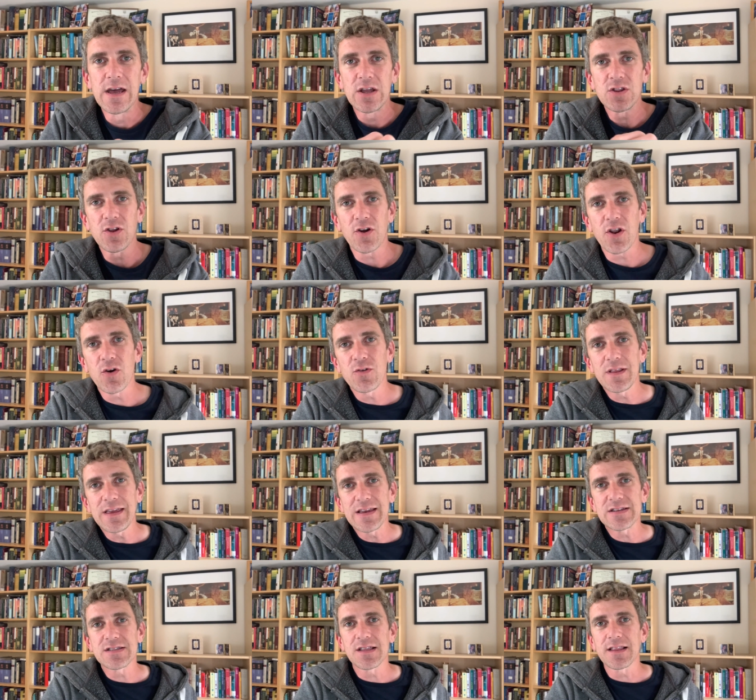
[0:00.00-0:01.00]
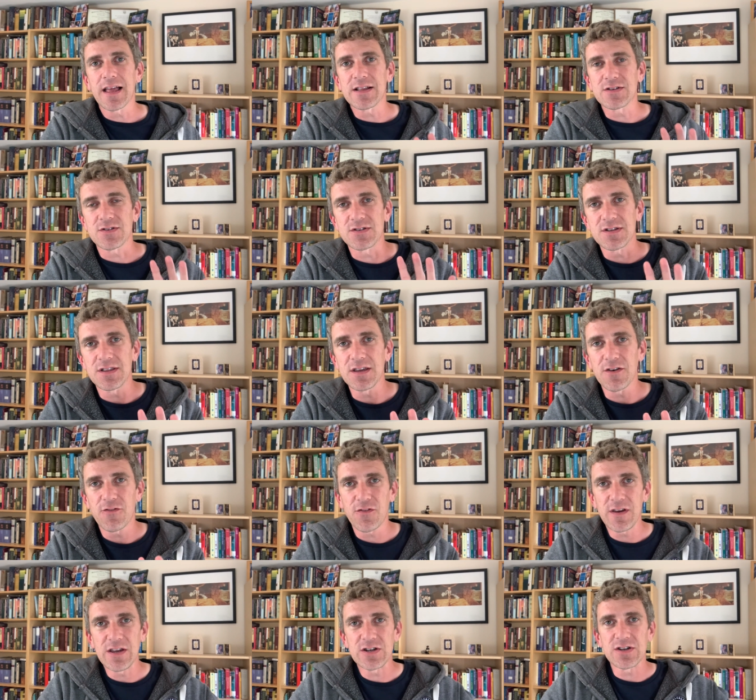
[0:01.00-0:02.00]
not only is the letter to the
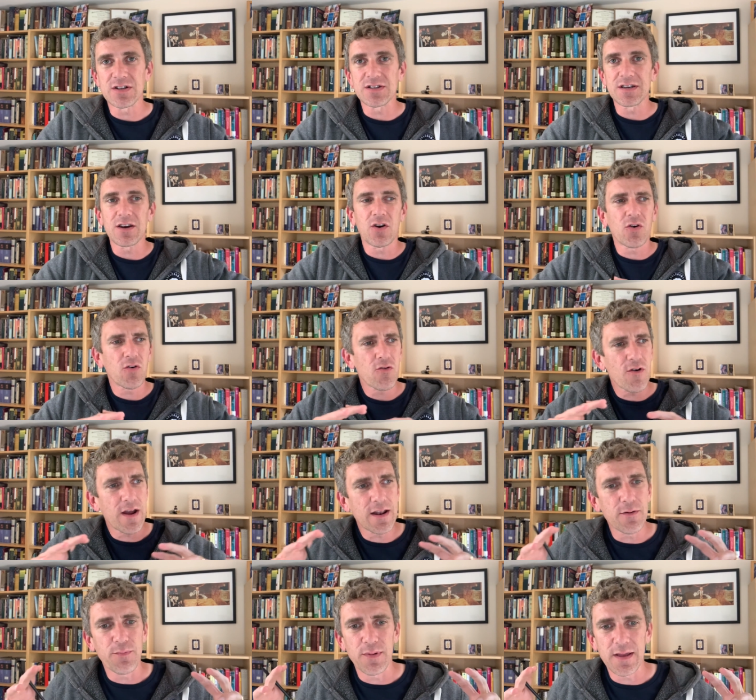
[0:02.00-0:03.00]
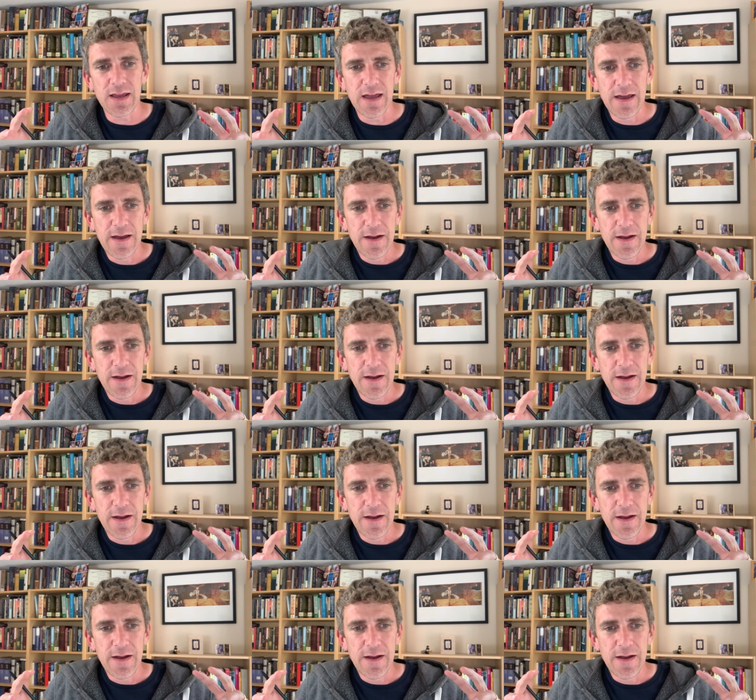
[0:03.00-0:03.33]
Ephesians incredibly